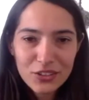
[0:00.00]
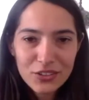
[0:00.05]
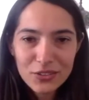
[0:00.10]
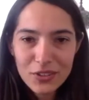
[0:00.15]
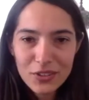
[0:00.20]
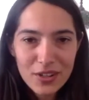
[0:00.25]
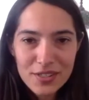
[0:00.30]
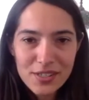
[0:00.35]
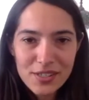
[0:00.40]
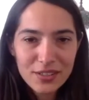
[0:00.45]

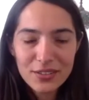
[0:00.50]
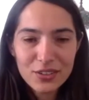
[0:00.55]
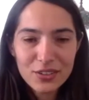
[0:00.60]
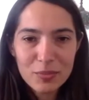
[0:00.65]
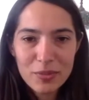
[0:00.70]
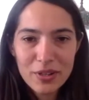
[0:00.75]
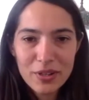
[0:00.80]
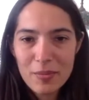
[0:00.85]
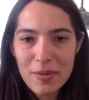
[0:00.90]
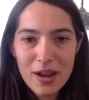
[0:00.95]
us a little
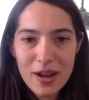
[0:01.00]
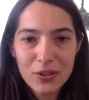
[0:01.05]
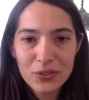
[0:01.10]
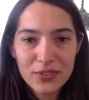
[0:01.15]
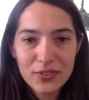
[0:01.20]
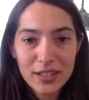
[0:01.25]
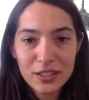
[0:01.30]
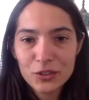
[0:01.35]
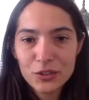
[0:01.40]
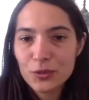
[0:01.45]
bit about
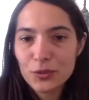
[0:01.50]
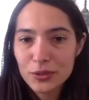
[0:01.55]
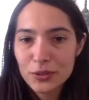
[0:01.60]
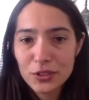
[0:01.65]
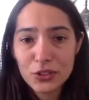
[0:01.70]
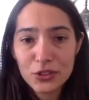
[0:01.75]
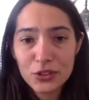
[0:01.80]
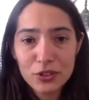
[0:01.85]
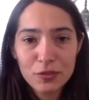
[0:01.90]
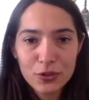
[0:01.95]
that,
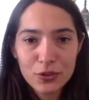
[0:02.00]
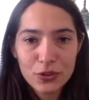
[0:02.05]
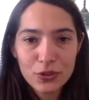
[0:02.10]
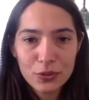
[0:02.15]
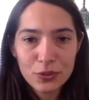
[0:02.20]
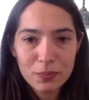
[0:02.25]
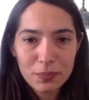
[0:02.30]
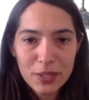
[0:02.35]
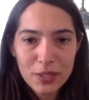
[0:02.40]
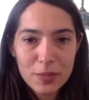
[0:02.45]
particularly for
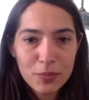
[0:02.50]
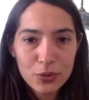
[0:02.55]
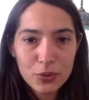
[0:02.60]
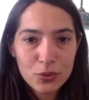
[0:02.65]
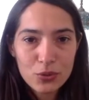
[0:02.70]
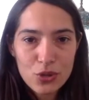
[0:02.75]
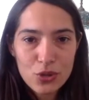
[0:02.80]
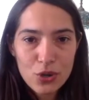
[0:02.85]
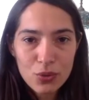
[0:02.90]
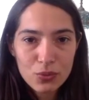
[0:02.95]
people who
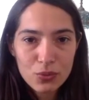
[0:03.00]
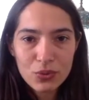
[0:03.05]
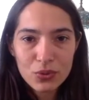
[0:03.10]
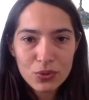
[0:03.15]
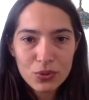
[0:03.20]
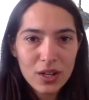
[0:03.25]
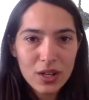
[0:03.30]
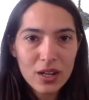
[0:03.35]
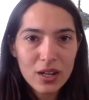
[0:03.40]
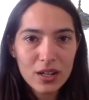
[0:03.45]
don't
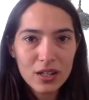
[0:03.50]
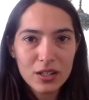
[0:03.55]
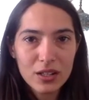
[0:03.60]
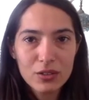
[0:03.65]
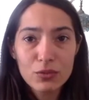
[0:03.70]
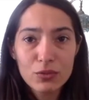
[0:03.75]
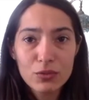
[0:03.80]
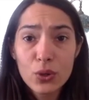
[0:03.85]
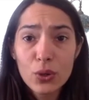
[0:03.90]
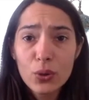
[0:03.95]

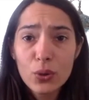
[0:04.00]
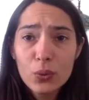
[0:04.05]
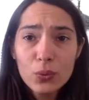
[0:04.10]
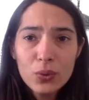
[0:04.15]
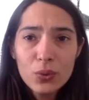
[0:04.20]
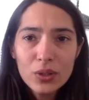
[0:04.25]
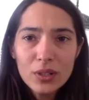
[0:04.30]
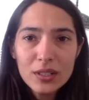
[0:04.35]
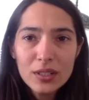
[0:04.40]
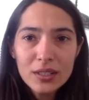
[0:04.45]
know
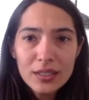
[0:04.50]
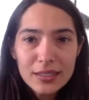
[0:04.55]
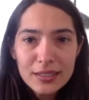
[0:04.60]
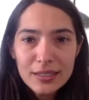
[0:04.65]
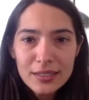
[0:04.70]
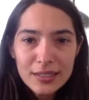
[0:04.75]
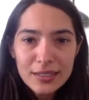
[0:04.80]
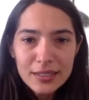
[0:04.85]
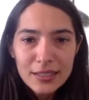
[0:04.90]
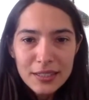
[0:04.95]

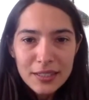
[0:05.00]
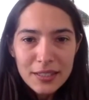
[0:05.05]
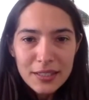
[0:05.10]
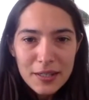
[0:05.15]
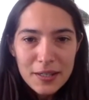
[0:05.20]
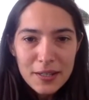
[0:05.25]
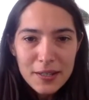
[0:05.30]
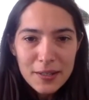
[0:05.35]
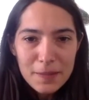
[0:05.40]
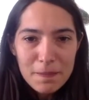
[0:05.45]

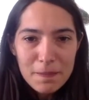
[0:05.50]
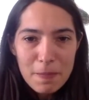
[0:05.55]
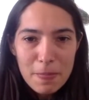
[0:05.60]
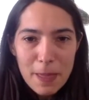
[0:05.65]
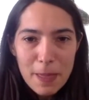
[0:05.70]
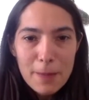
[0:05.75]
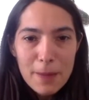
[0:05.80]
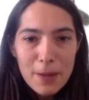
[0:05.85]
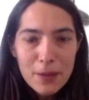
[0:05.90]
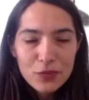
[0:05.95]

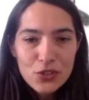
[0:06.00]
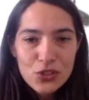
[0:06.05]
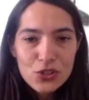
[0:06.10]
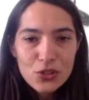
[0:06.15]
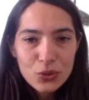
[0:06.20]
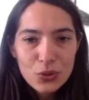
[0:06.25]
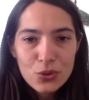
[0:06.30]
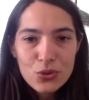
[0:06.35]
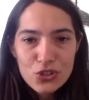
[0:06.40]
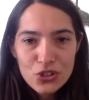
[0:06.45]
about this
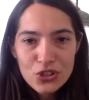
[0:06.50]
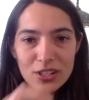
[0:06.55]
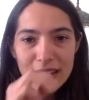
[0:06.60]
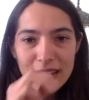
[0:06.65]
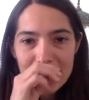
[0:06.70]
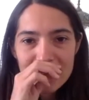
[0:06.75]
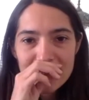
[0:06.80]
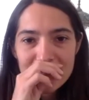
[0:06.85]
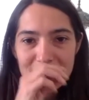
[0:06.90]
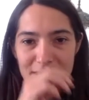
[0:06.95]
closure
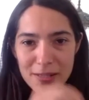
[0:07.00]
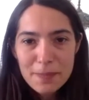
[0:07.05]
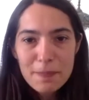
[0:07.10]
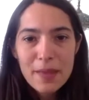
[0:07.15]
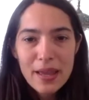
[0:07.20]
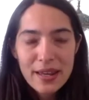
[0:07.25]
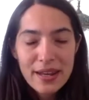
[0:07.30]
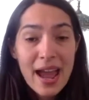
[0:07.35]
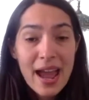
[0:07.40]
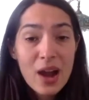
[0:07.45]
case
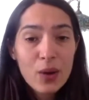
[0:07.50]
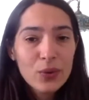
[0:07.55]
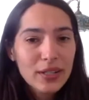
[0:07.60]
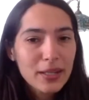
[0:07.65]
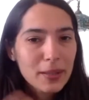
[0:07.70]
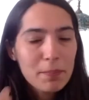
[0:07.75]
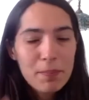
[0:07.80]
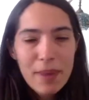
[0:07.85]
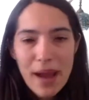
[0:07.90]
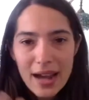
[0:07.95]
and how it
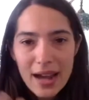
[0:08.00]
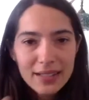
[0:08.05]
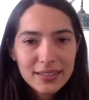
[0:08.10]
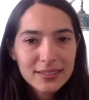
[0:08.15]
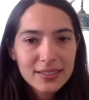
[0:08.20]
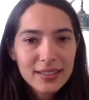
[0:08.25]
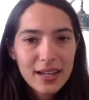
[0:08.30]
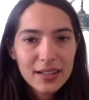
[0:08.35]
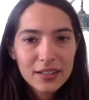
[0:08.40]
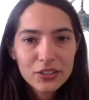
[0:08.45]
impacted
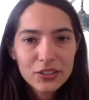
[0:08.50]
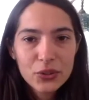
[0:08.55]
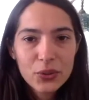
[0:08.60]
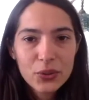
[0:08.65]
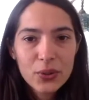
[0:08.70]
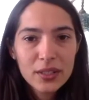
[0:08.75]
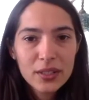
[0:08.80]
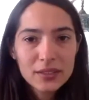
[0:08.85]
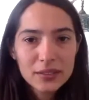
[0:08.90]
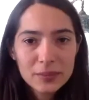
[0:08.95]

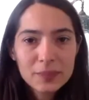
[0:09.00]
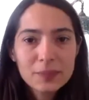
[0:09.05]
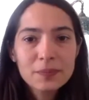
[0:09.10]
Erdogan?